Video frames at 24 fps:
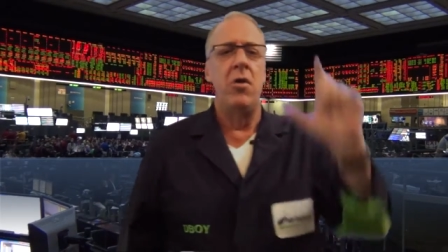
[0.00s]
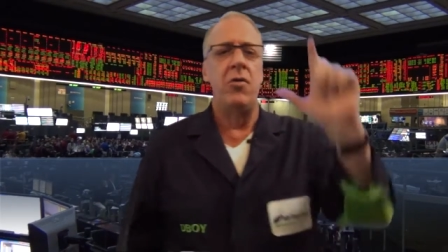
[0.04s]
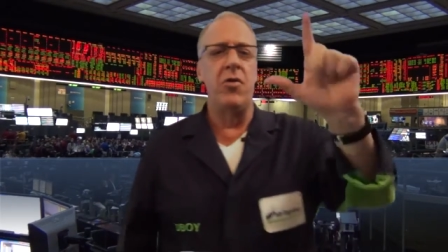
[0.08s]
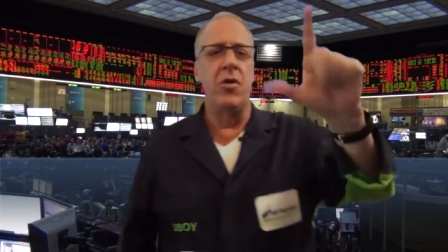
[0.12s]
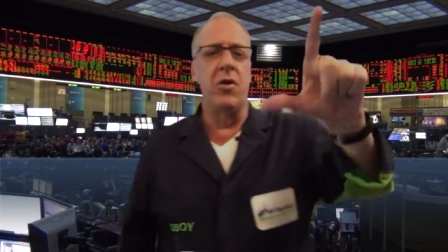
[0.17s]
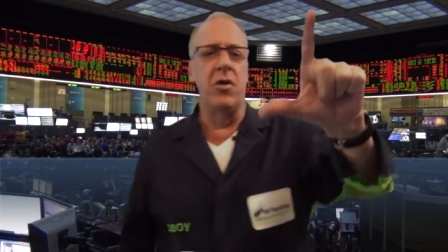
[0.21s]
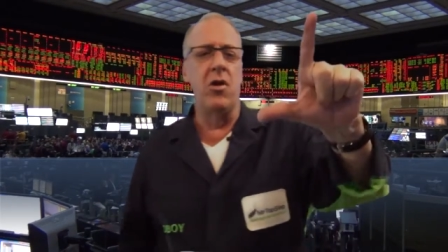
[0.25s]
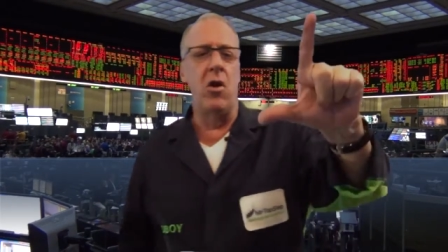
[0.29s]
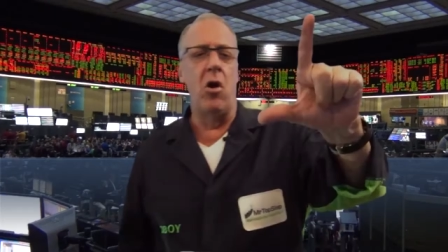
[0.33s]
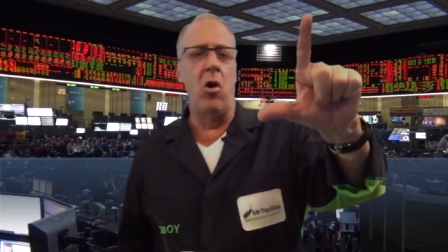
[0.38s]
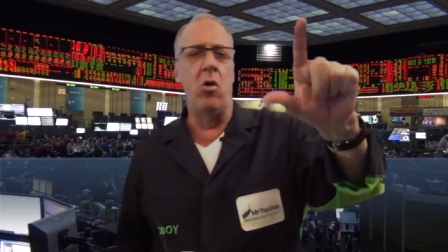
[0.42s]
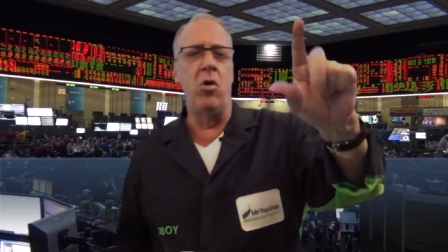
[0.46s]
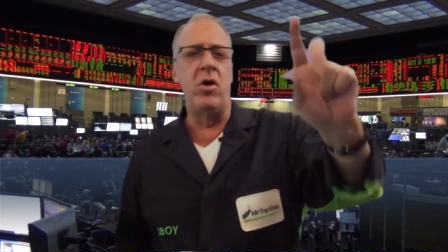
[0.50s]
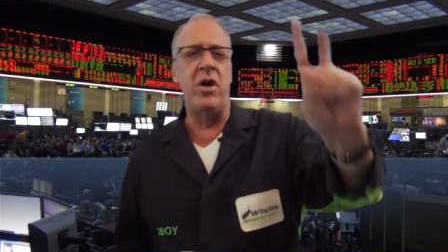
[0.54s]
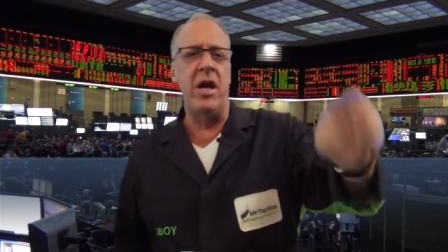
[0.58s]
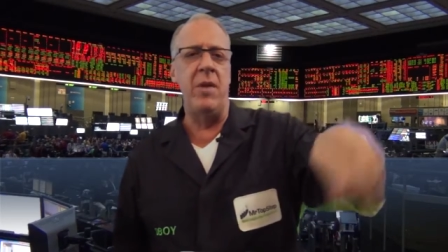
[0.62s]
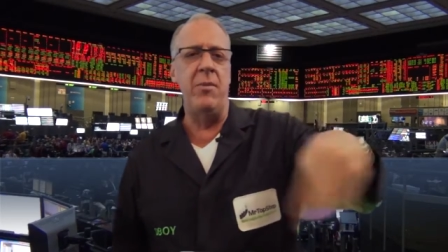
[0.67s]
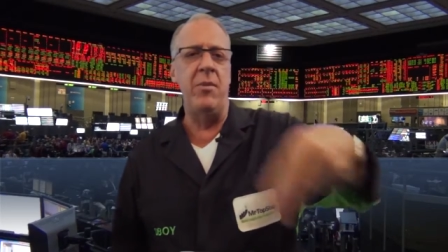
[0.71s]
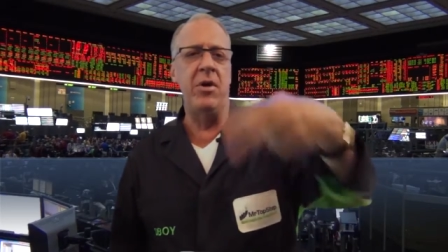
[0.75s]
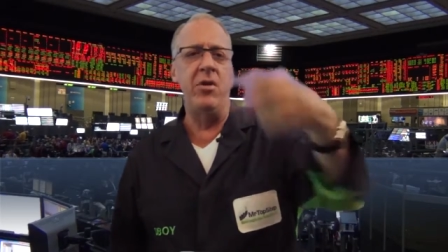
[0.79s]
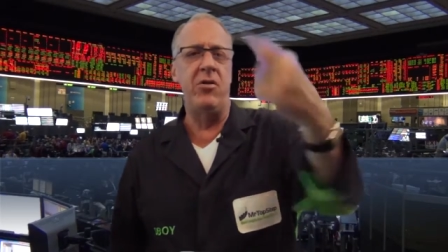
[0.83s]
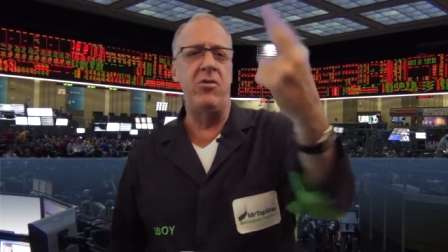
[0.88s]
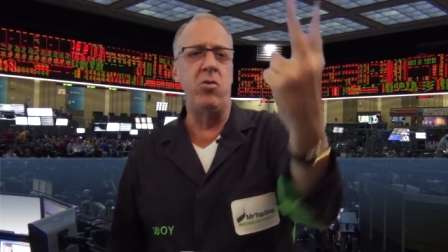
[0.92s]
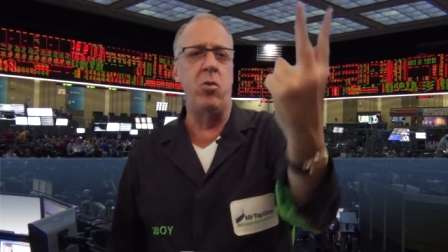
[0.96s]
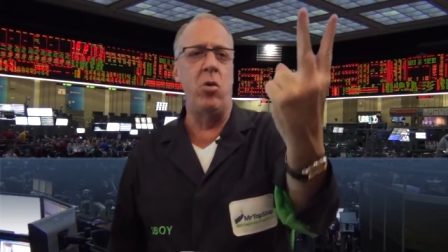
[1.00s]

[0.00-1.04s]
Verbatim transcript: The low came at a